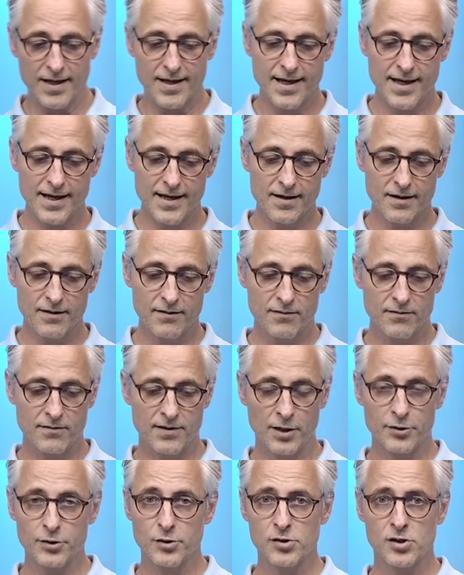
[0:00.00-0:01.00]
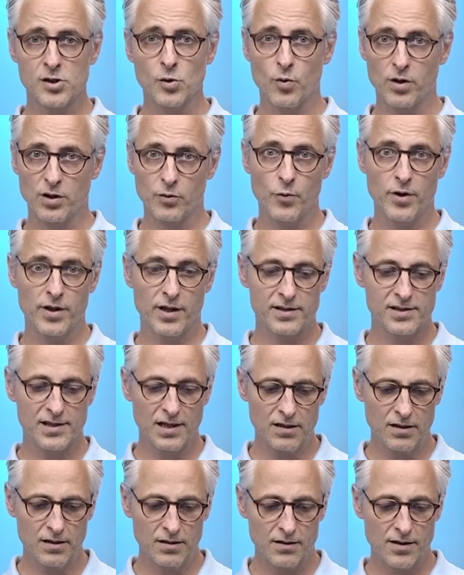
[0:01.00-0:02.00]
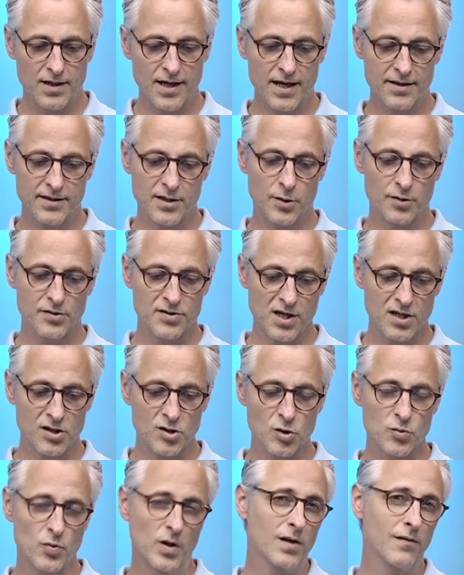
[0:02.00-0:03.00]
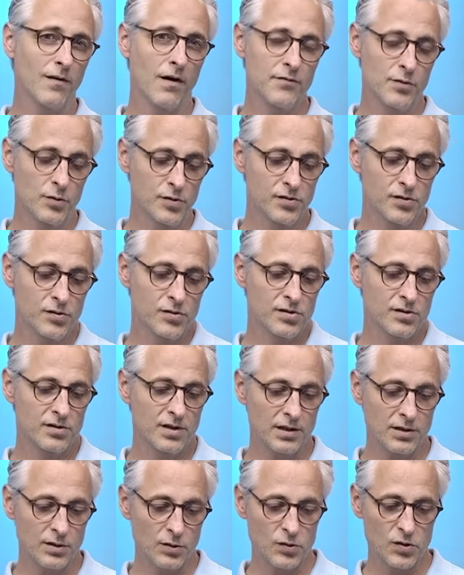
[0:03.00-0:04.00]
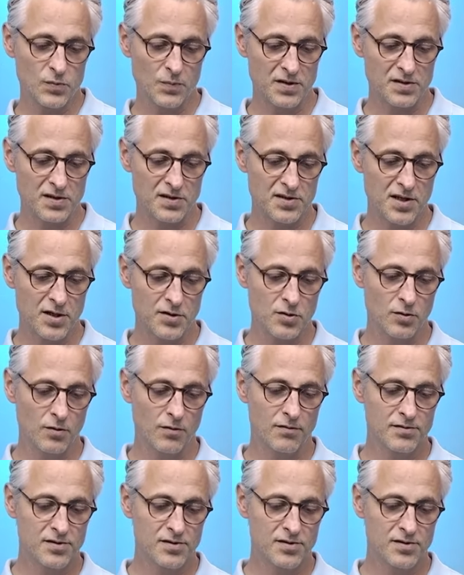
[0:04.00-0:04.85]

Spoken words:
They're used to working with Excel, and there are 10 to 25 users that use Business Central.